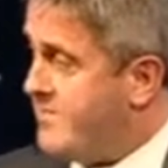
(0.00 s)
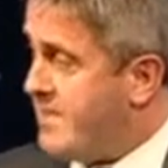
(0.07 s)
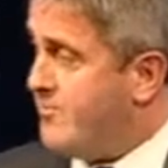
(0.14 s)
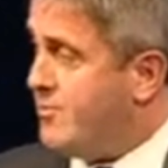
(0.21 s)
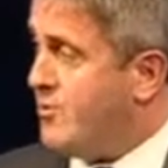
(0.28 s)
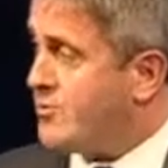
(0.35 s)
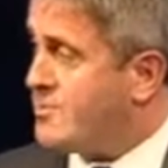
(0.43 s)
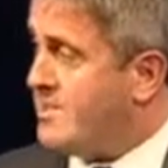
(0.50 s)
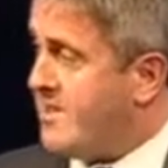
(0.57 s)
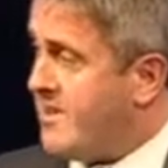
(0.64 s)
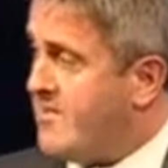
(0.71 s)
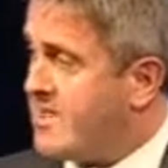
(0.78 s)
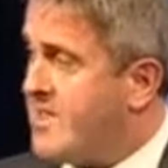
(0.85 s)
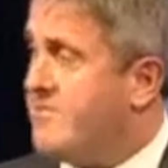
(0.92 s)
they're bought
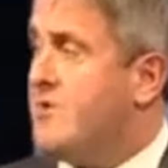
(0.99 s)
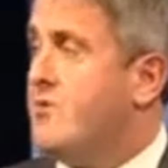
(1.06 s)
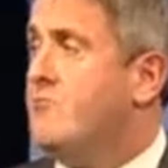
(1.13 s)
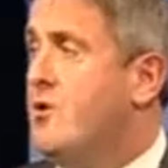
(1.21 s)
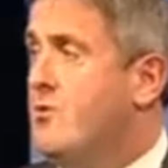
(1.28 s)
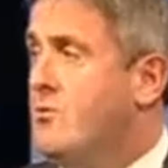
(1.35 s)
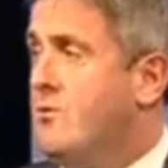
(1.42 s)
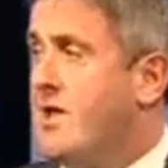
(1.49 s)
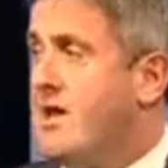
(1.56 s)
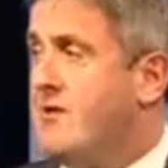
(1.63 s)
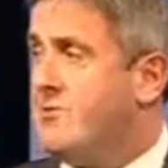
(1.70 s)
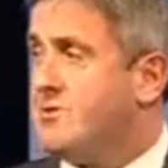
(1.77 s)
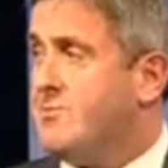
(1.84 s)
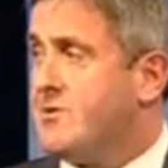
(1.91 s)
in, and they're given a role
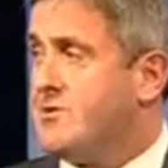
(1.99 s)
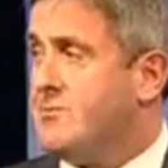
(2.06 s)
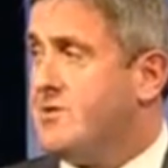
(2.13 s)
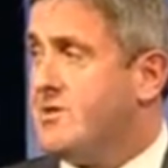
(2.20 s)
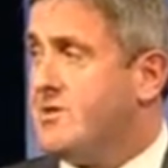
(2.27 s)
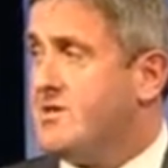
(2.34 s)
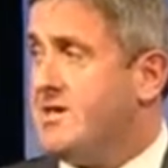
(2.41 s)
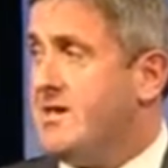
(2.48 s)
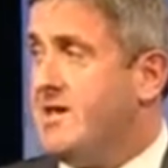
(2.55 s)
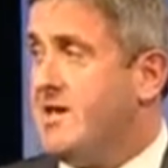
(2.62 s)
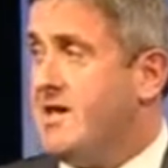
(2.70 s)
and a responsibility.